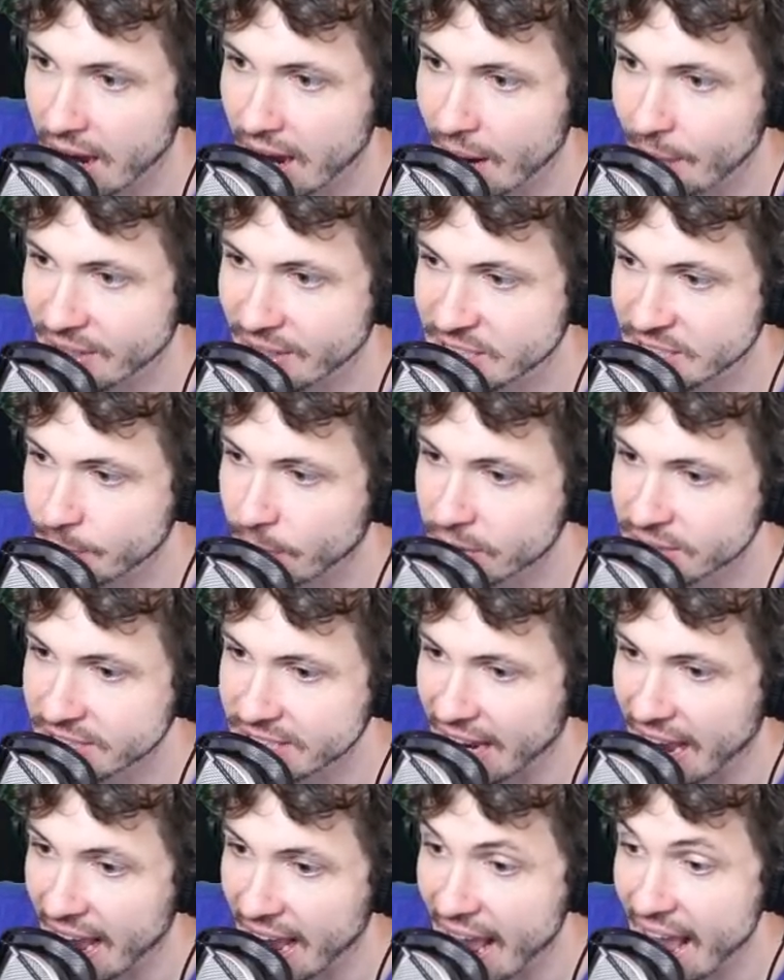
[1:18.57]
Am I supposed
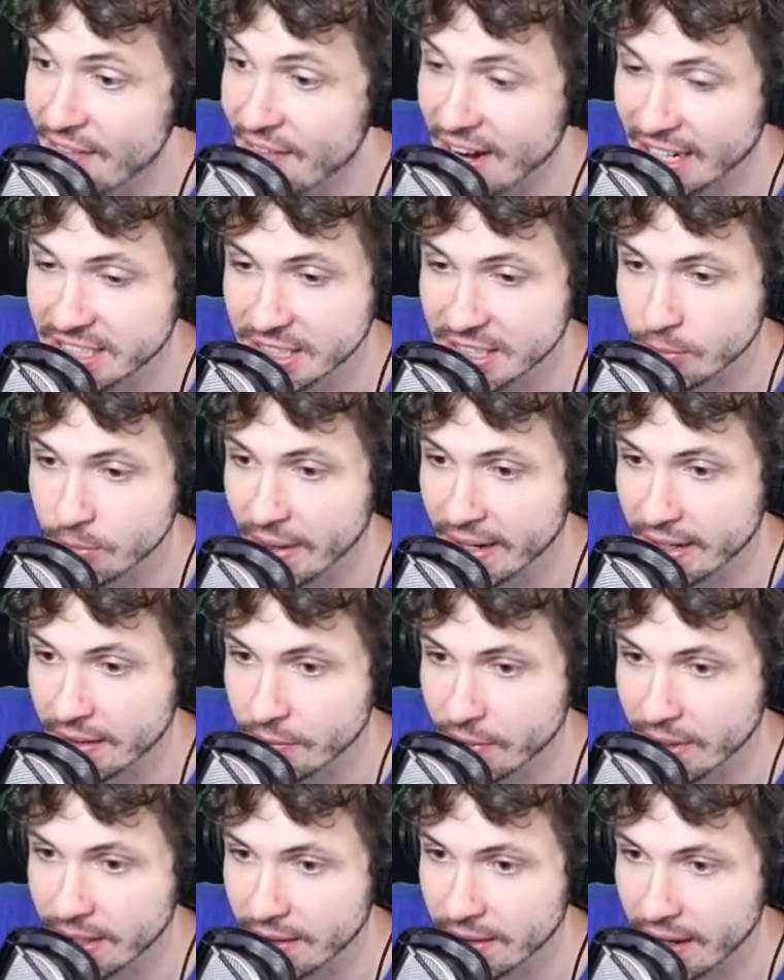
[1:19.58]
to? I haven't actually read
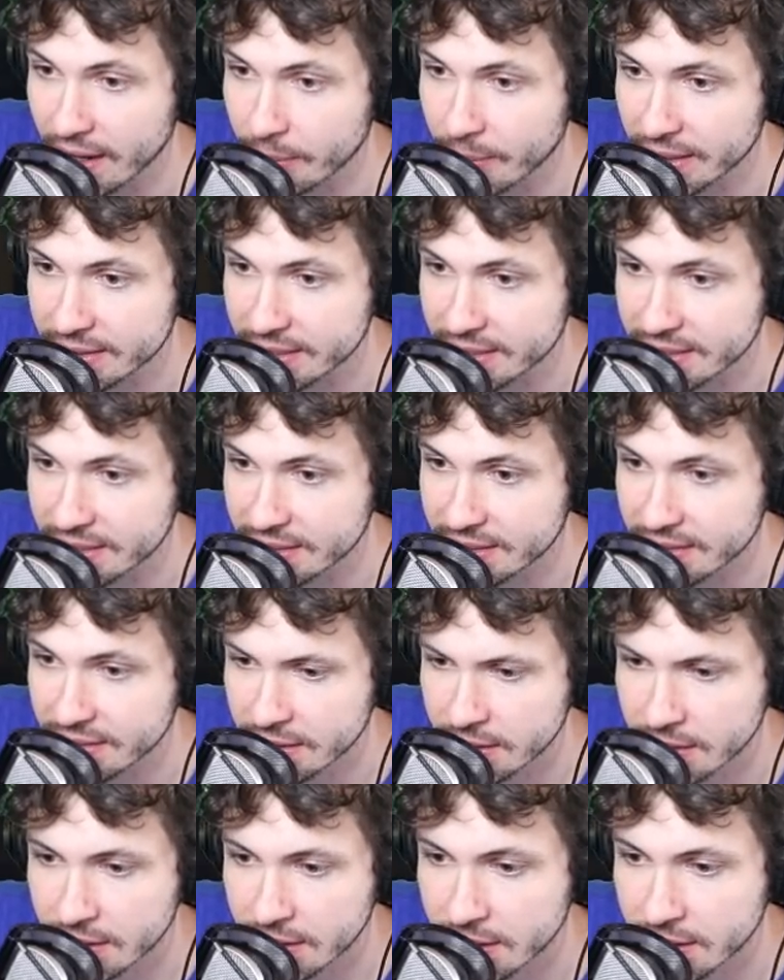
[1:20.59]
read a lot about this.
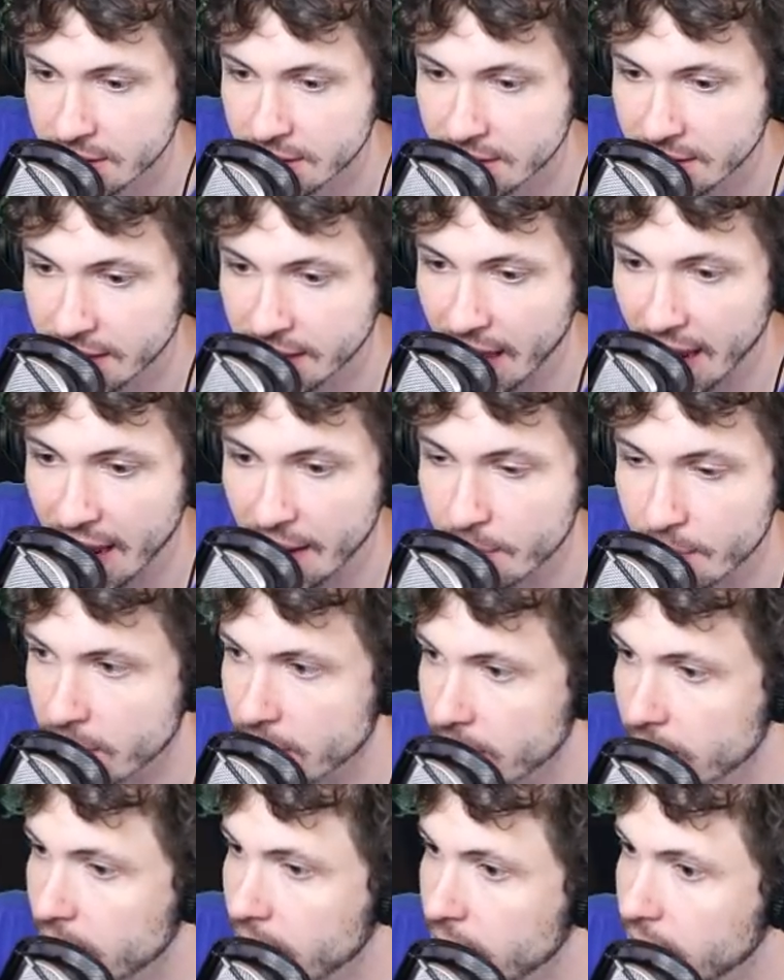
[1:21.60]
This game.
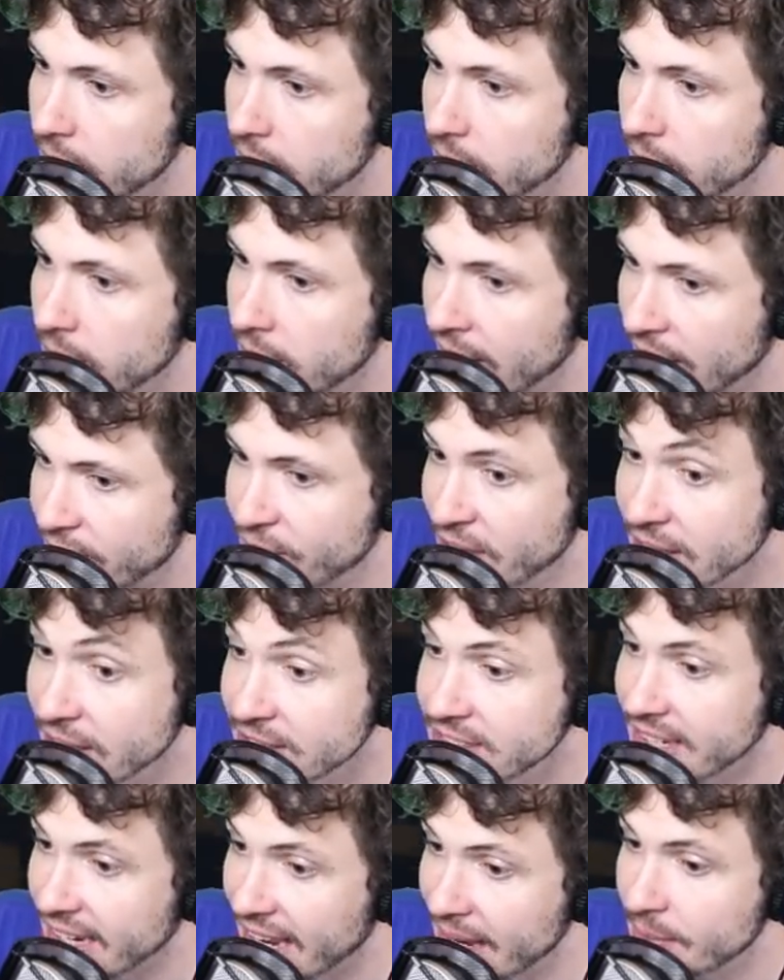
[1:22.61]
feels a lot like Amnesia. It
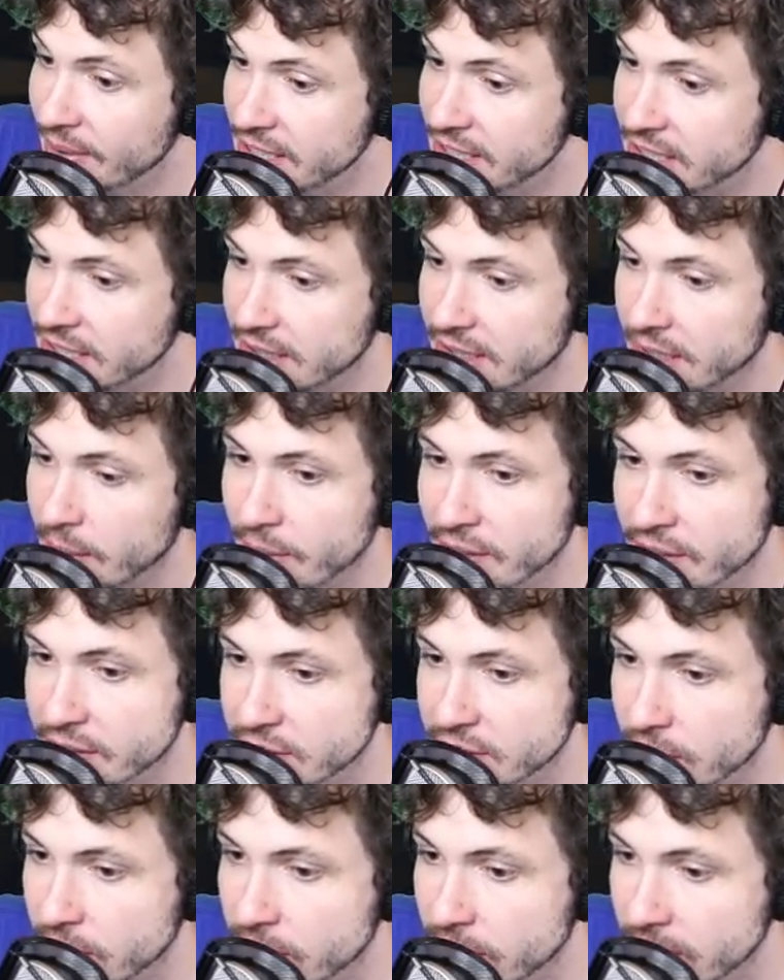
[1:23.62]
feels like Amnesia. Yeah. I mean,
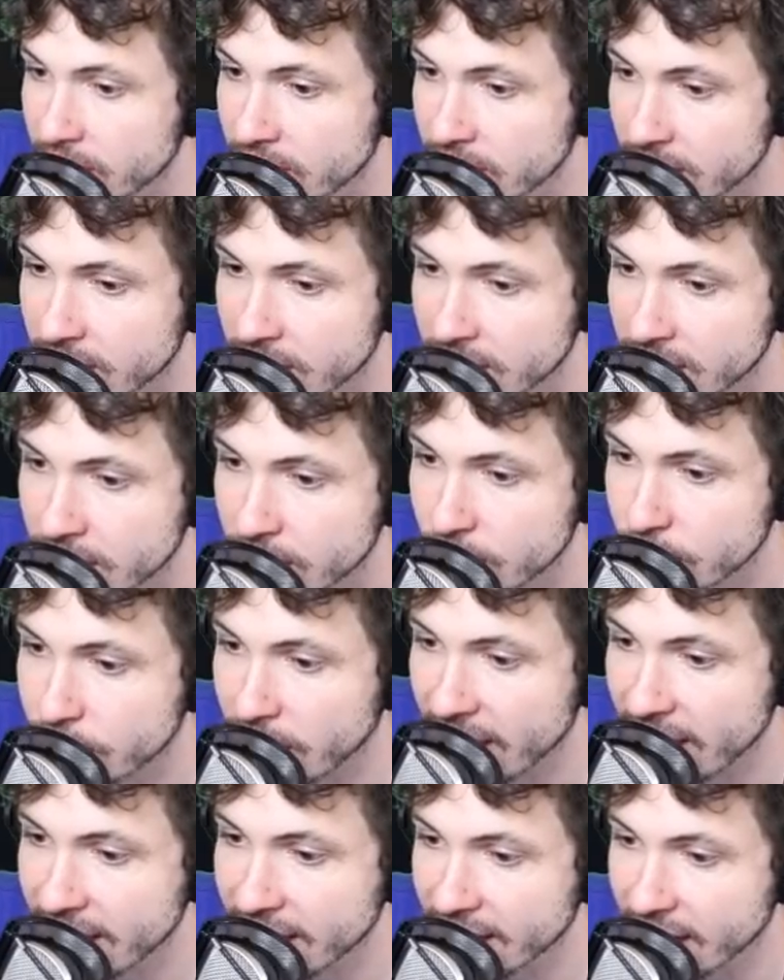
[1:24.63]
there's no
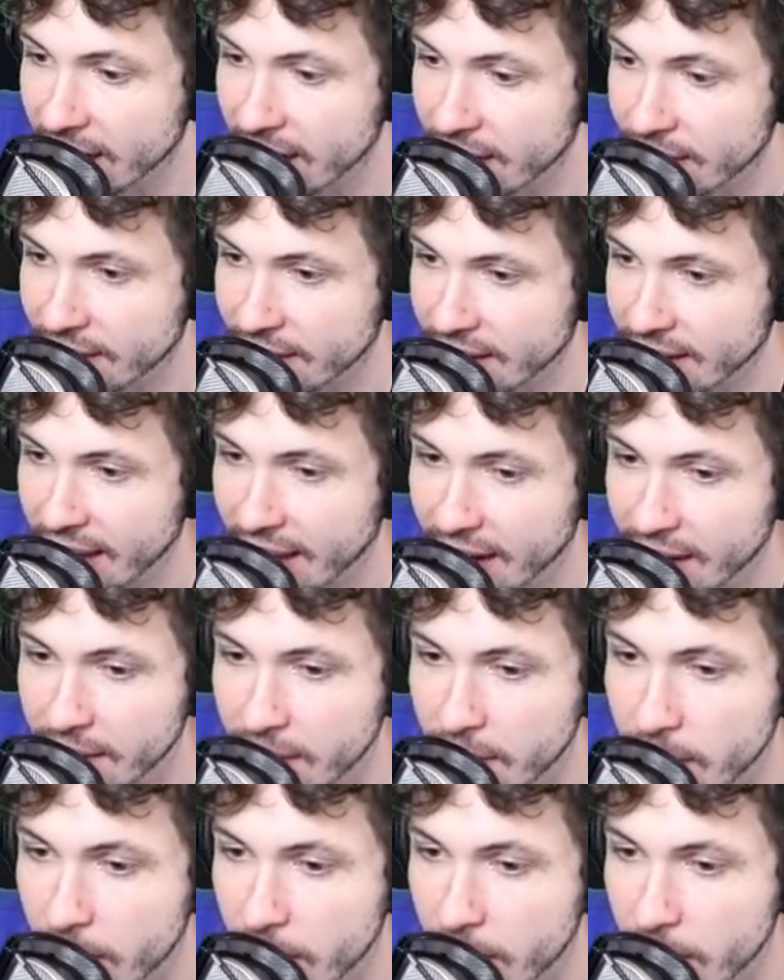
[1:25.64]
fighting anything yet.